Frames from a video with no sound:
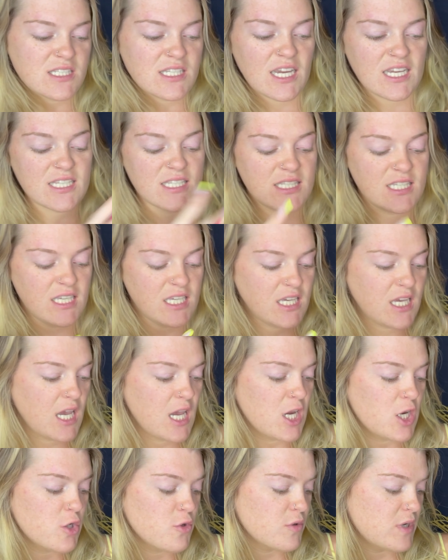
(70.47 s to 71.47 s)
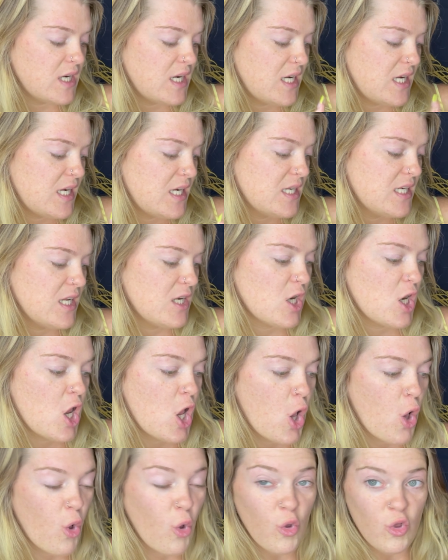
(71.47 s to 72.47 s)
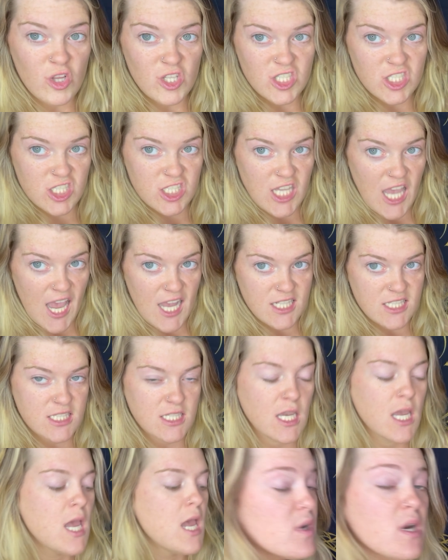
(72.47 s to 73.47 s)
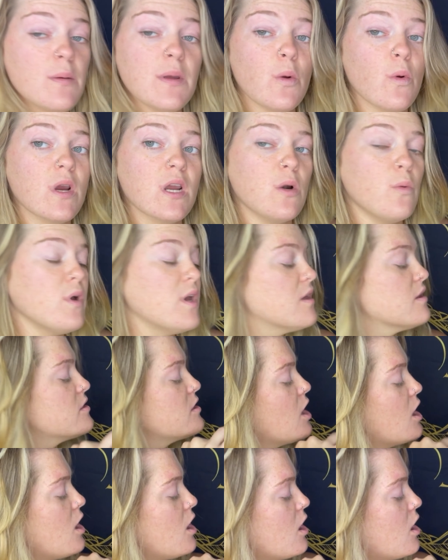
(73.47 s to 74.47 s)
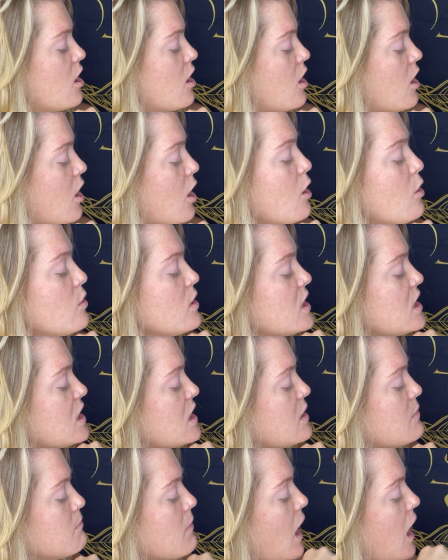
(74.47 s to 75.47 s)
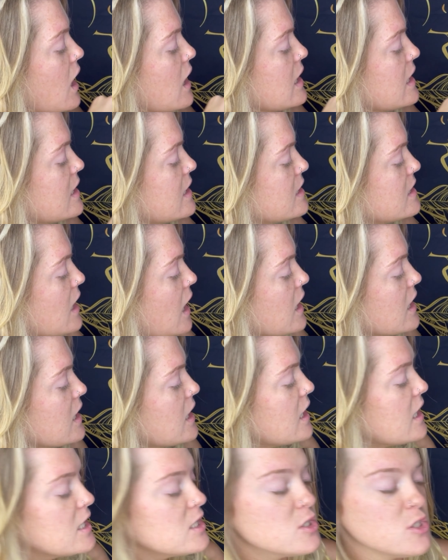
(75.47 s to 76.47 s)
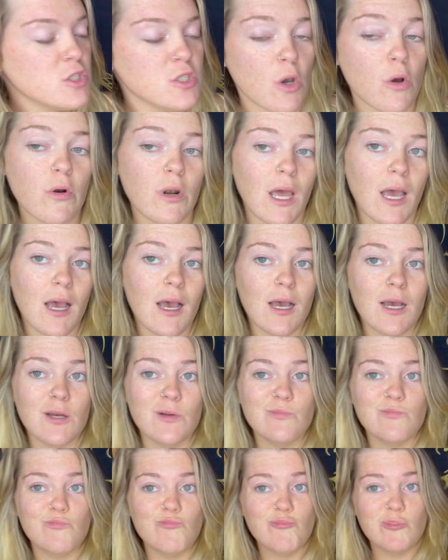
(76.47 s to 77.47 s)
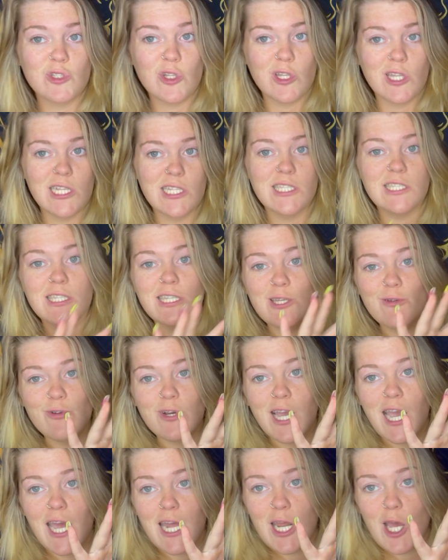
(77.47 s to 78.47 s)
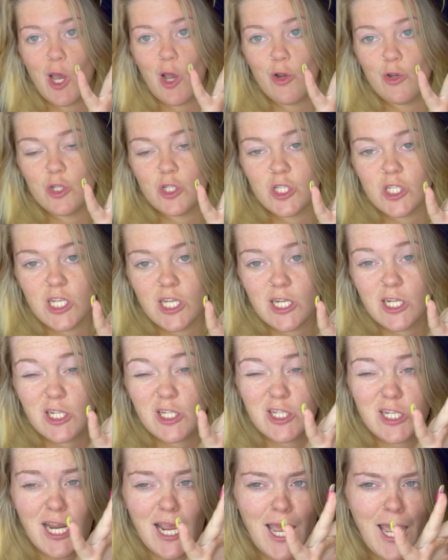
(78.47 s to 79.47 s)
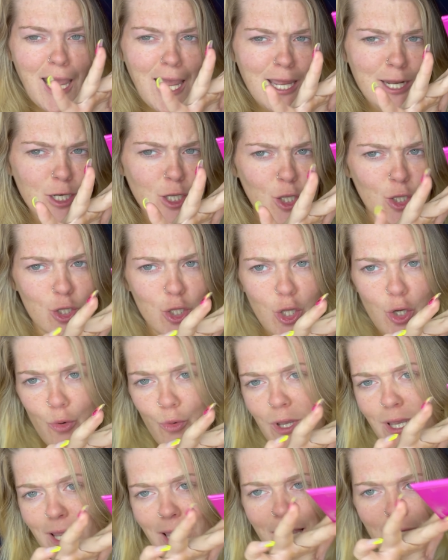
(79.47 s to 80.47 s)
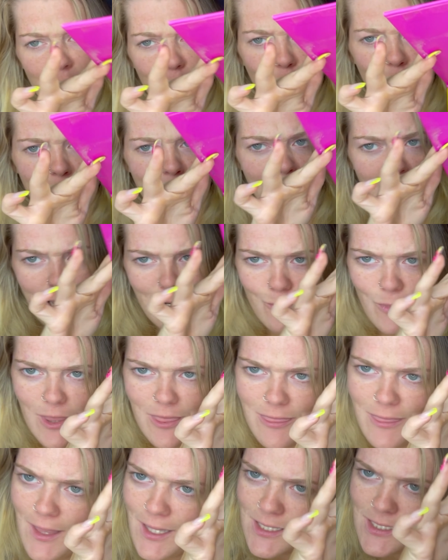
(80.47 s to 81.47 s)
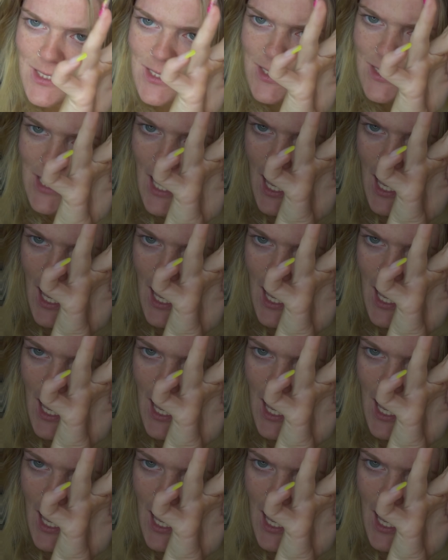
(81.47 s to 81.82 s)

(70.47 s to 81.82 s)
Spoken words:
like a sea green and all that. We're gonna be working with Ohi, Molly, DALLA, and ZOLA. So let's see what kind of ocean kind of look we can create with this.